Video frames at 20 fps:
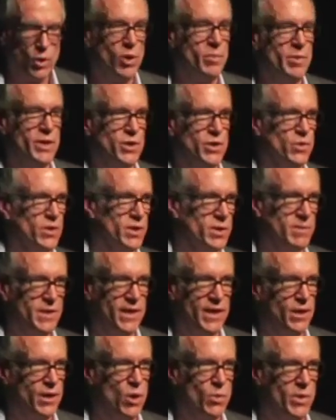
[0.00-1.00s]
Corbett assures
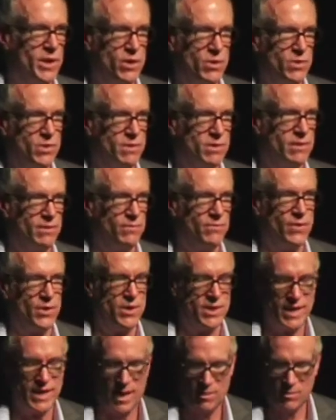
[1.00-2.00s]
me that no one used
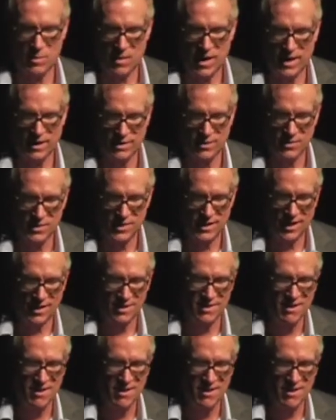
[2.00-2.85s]
first names back in those days.